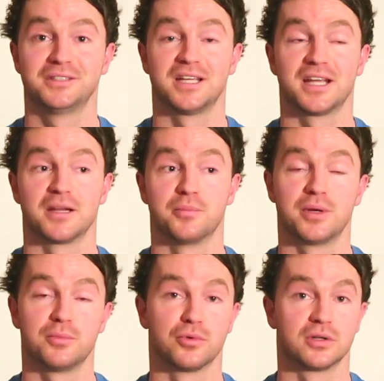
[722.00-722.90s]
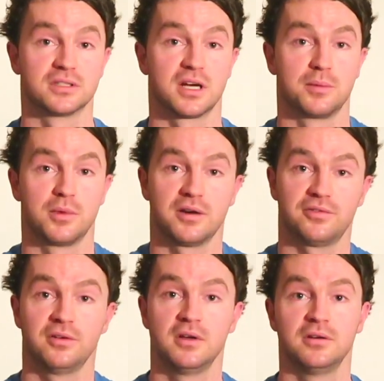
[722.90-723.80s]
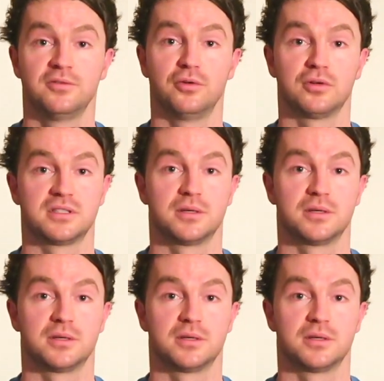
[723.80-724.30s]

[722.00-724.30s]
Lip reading: taking a bit more time off, focusing